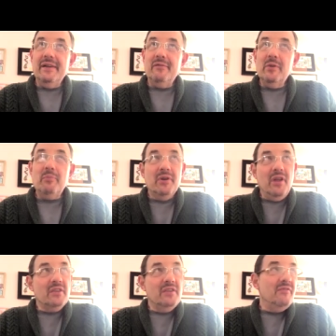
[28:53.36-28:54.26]

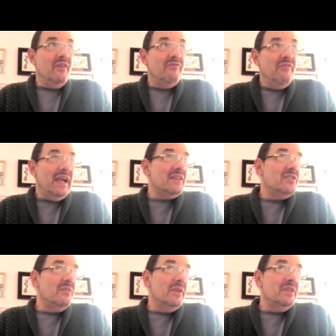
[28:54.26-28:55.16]
reproductive
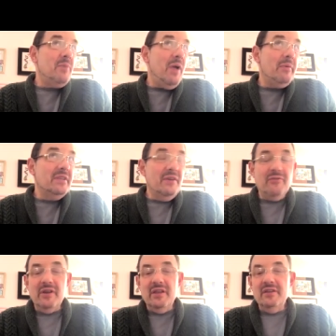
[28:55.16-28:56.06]
effects. I mean, it's probably
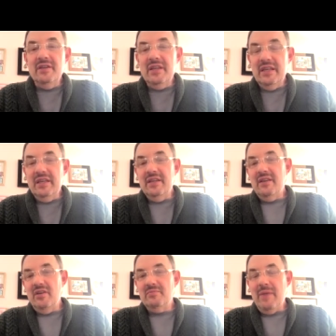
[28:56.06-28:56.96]
different in
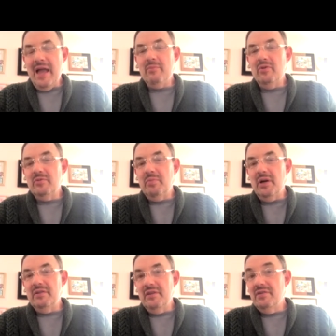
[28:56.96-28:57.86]
us mammals,
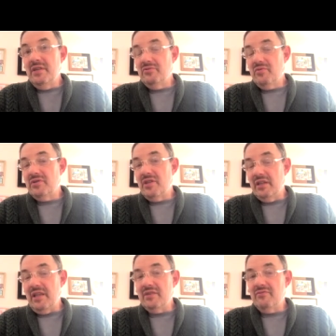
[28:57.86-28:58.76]
but it's
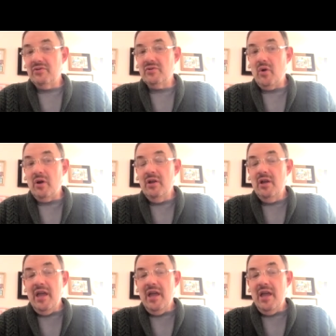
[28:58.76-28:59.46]
interesting, that's for sure.